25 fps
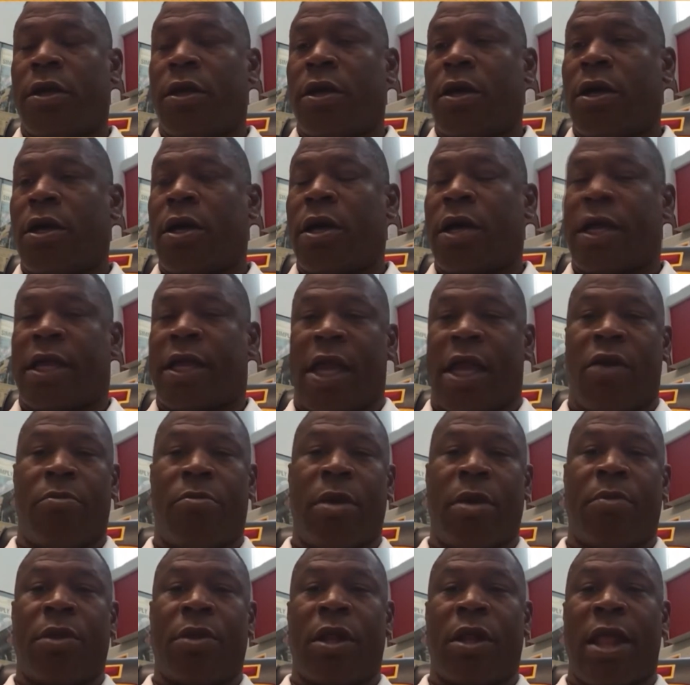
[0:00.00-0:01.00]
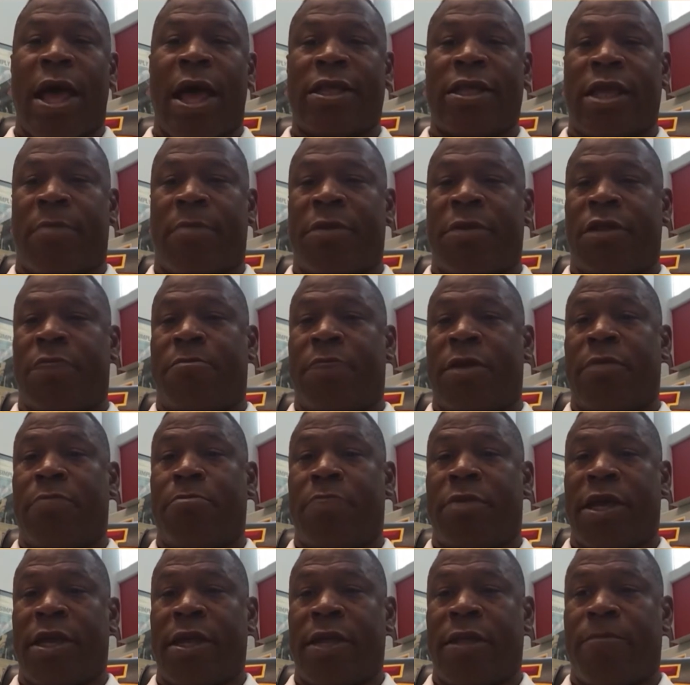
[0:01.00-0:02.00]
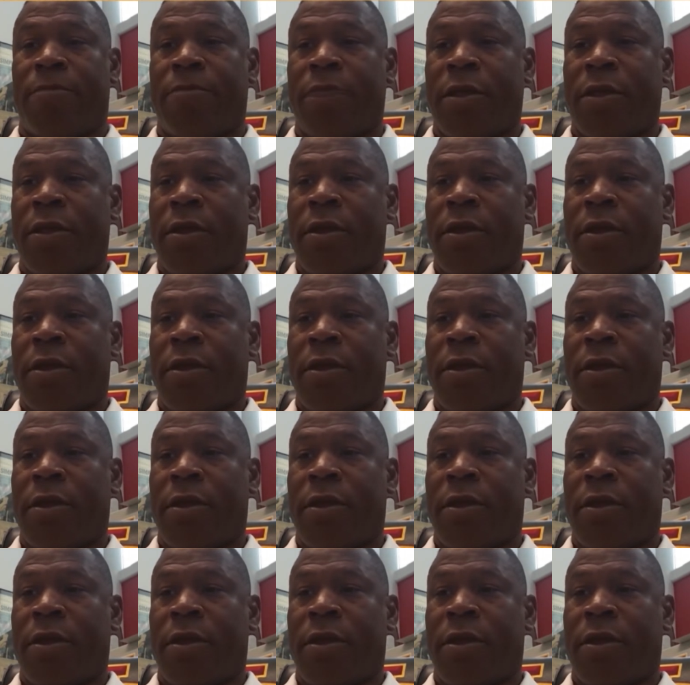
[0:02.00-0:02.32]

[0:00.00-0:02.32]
I can't remember the last time he's been beat.